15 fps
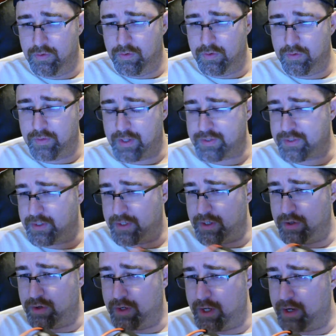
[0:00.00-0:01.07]
They said that
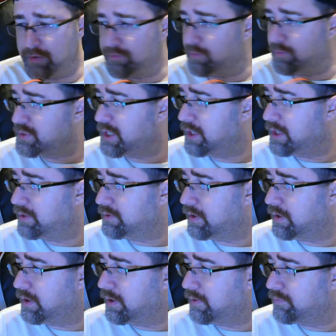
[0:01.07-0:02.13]
you can hear from 10
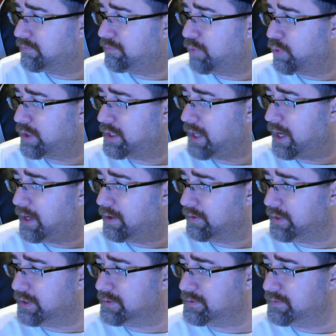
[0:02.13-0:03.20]
to 40K on
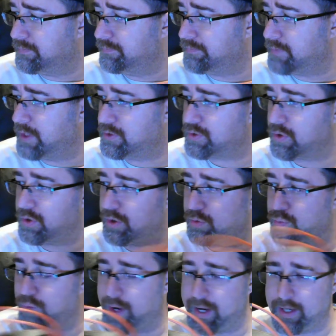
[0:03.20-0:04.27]
these. And so your
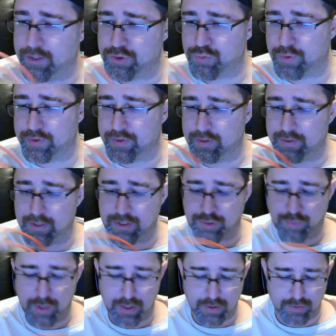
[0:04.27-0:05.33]
range within these
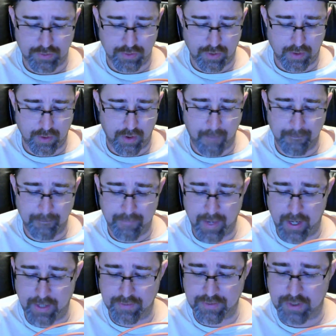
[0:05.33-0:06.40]
speakers are
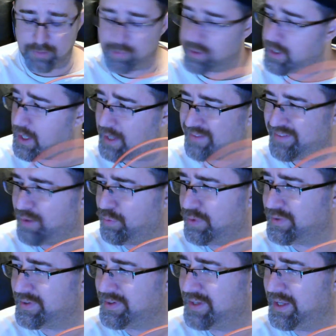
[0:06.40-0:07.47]
amazing, but yet I
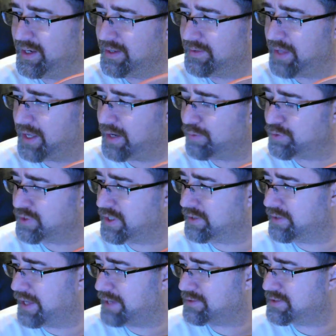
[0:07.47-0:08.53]
wasn't getting that. I was getting
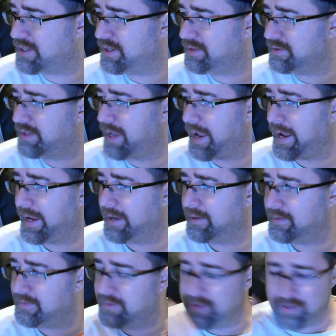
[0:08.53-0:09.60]
that tin
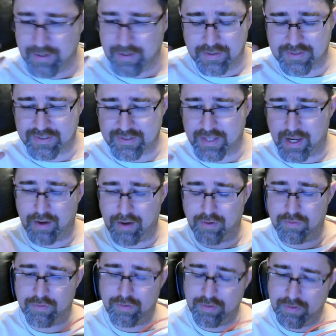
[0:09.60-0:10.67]
can
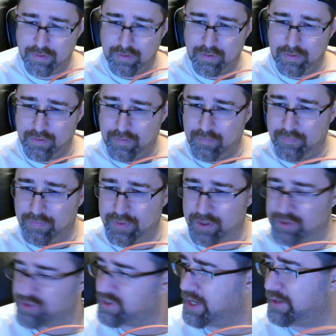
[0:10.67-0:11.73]
sound that
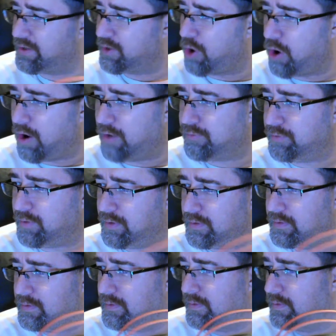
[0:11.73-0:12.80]
sounded awful
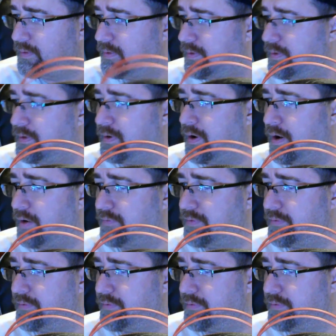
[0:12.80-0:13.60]
off of